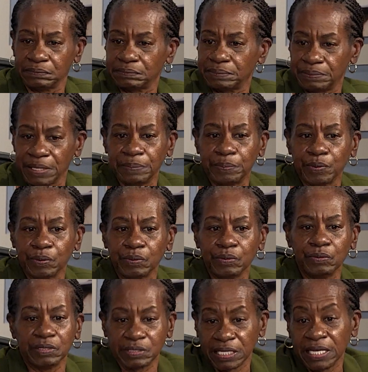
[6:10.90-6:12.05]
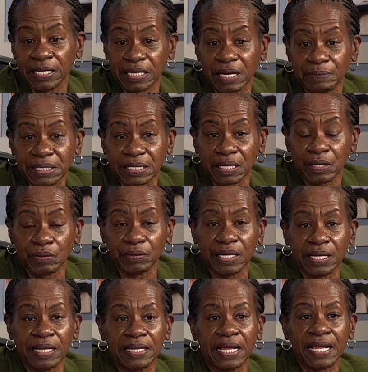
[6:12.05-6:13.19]
people whose income is low
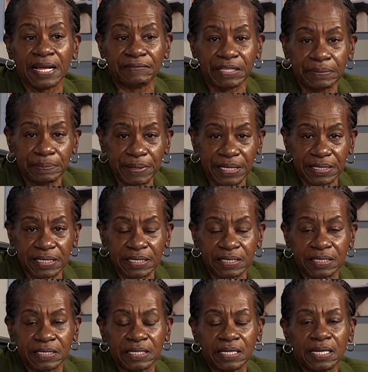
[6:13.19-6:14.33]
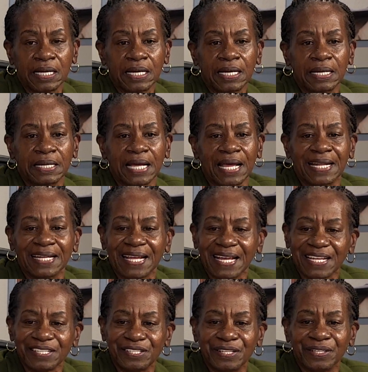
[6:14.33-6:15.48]
and they have dependents. And
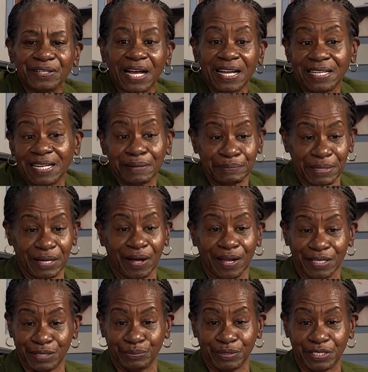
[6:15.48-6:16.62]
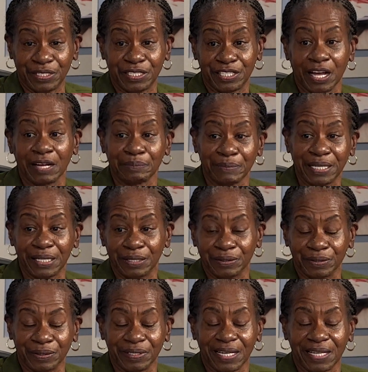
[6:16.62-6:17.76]
last year, and I'll be honest with you, shocked me a
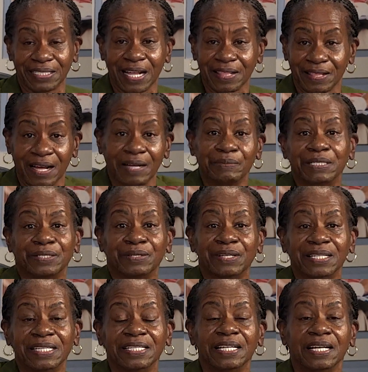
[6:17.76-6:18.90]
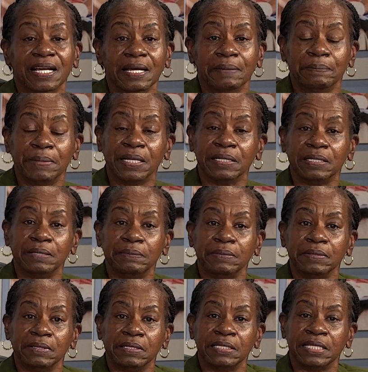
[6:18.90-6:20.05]
little because I thought I was on it, but
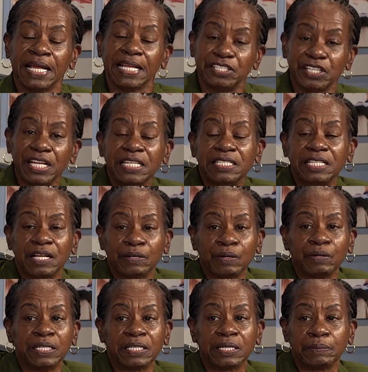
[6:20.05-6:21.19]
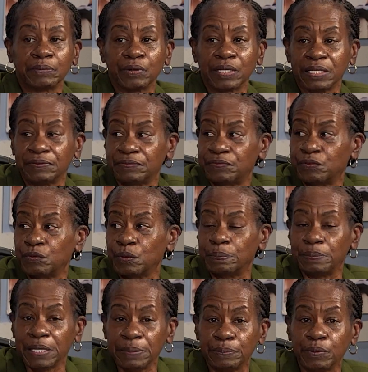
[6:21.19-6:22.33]
they changed that earned income credit for
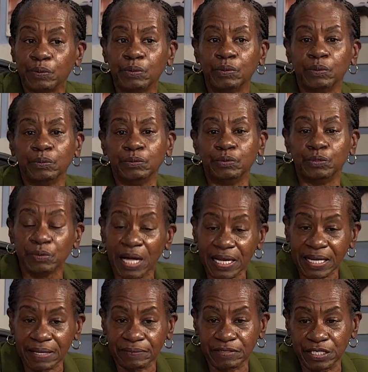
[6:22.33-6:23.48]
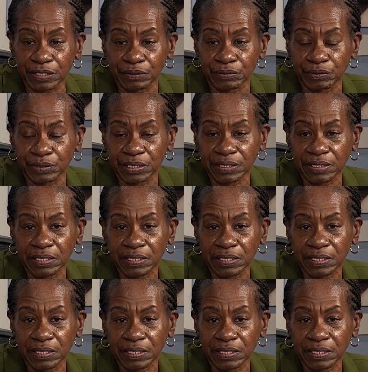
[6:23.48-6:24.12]
people who do not have children